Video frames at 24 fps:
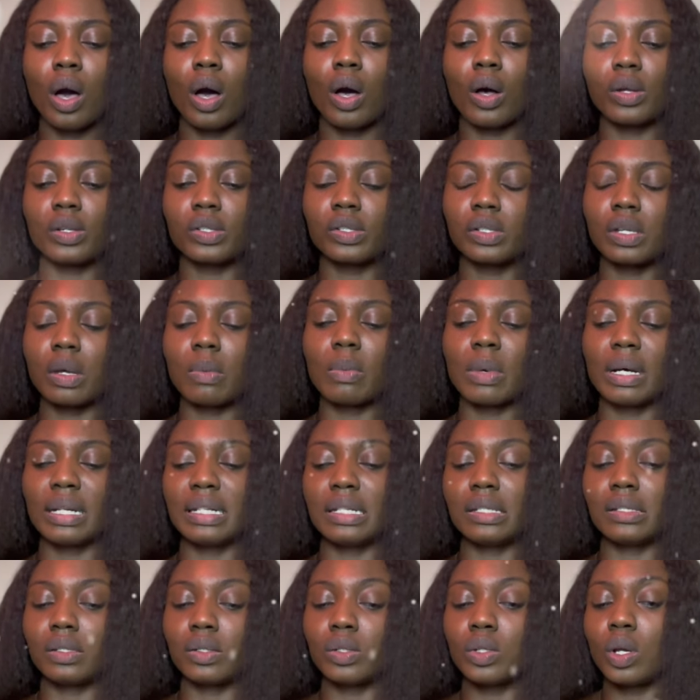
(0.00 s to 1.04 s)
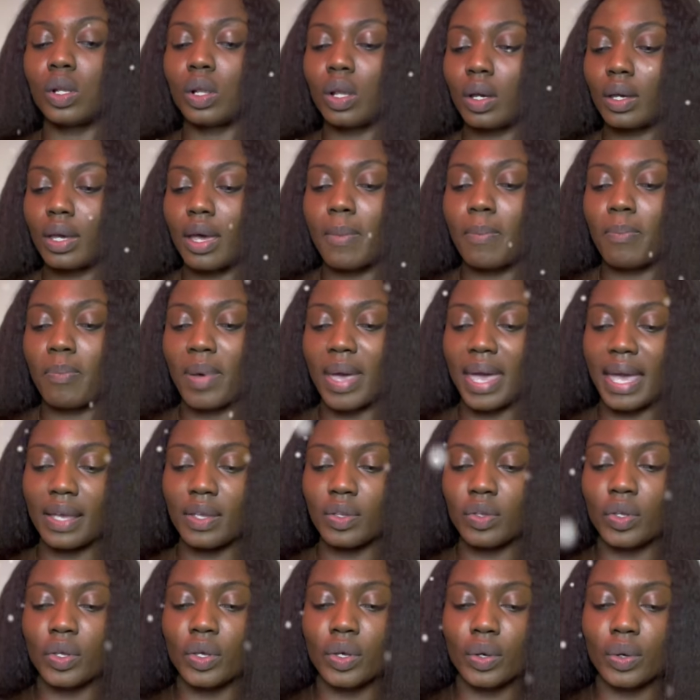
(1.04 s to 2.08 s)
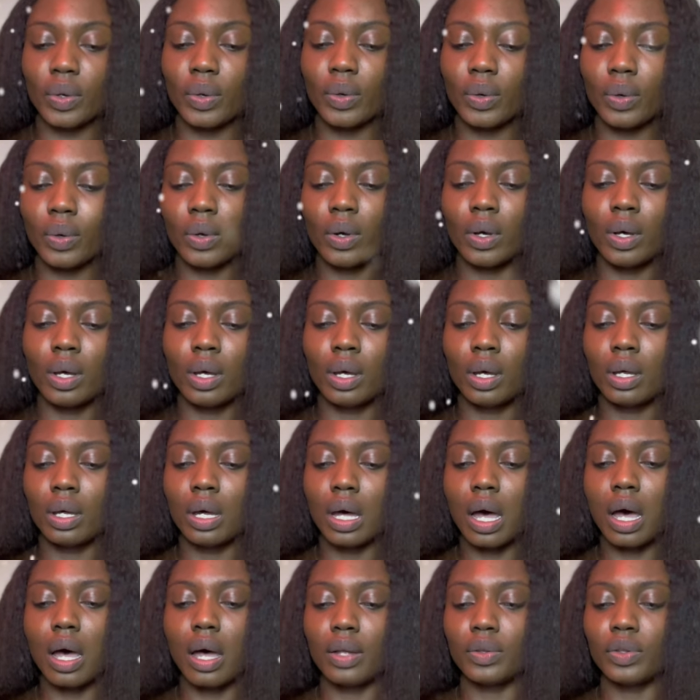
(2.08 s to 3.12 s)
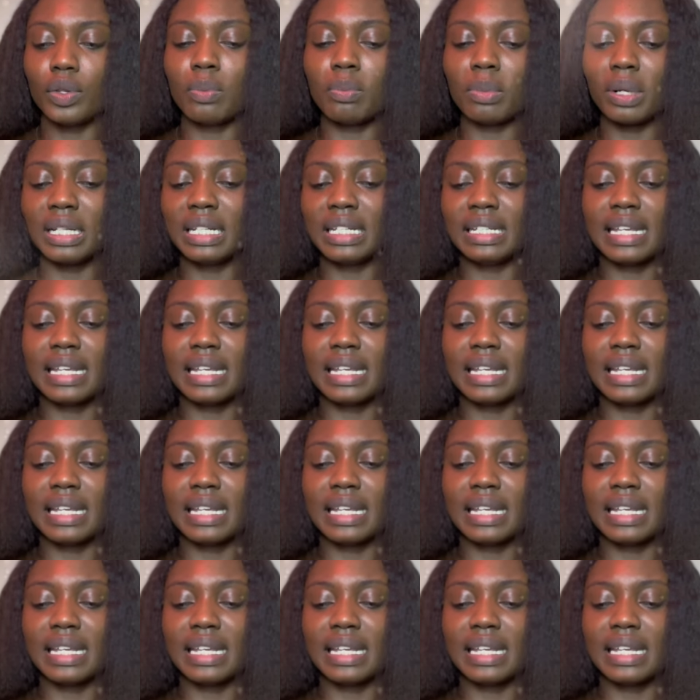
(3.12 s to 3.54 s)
or someone is no longer paying you the money